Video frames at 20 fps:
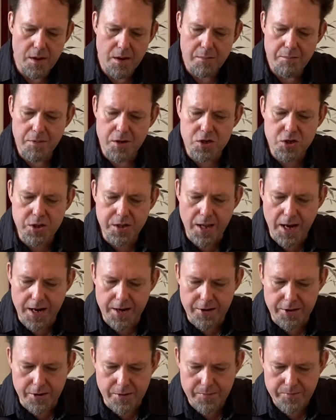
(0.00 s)
Much
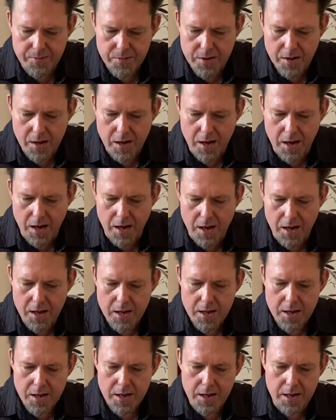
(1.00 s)
lighter
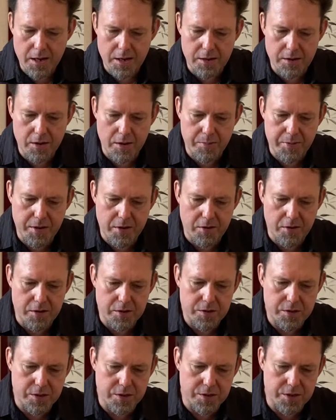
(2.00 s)
in
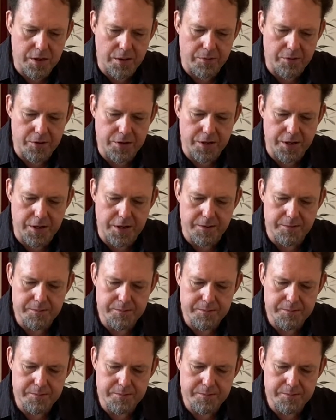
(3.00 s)
appearance, the summer tea.